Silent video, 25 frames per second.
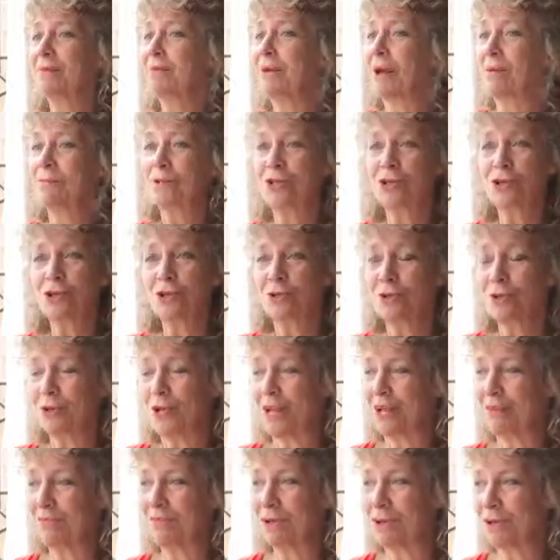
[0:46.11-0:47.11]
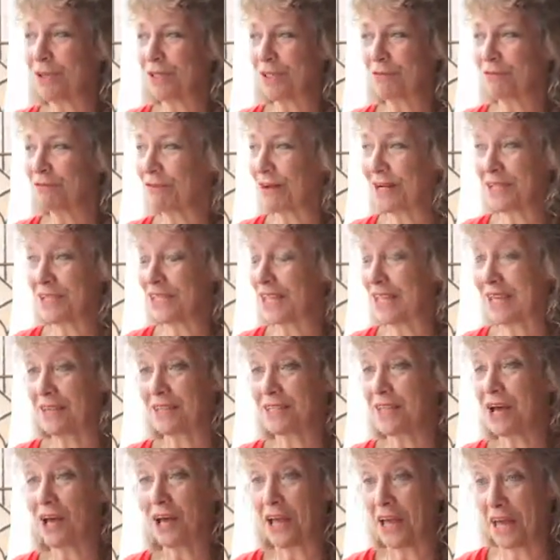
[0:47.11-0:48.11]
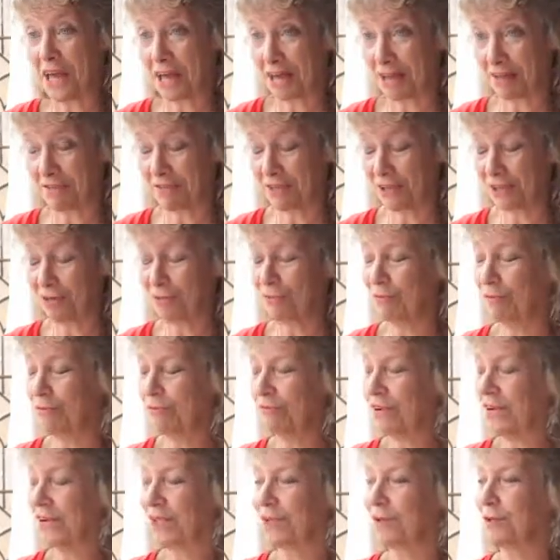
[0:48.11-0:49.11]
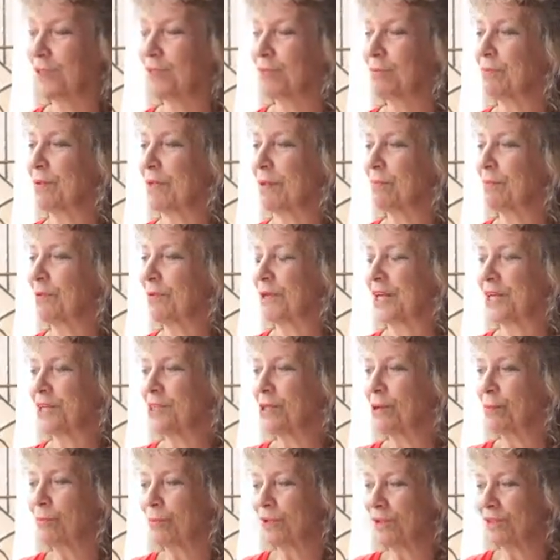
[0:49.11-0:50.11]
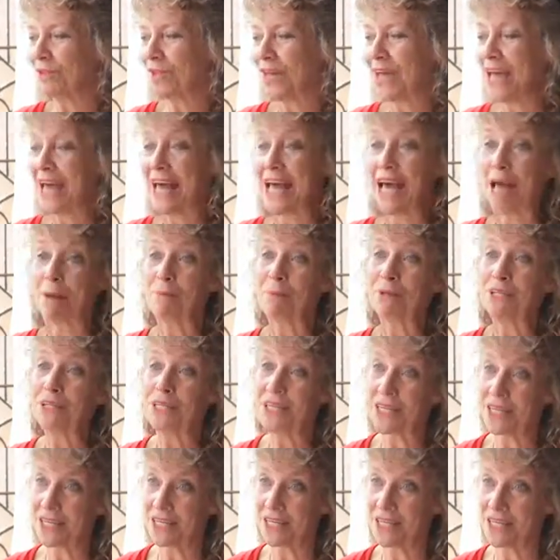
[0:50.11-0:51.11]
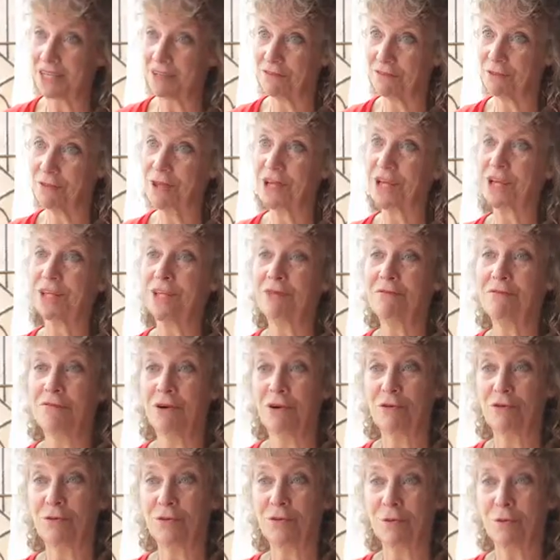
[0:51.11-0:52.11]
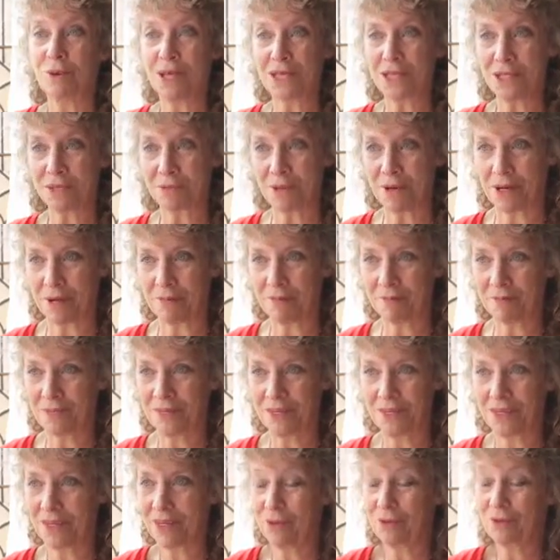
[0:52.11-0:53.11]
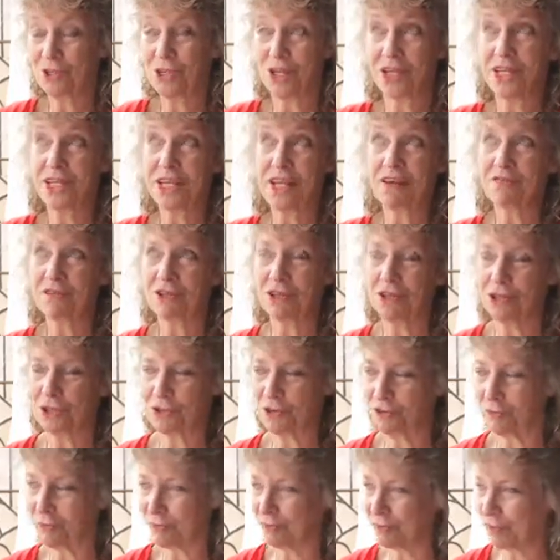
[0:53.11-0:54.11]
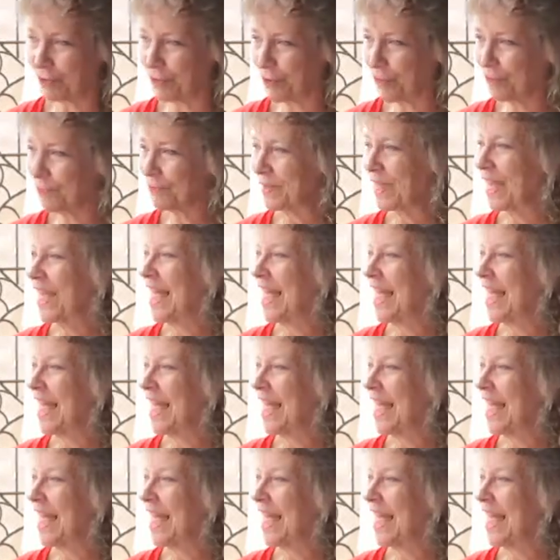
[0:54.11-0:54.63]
I'm sure you'll have lots of friends there, as I have. You'll find lots of people you get on with, and particularly if you get involved with the pantomime, which I'd never heard of before.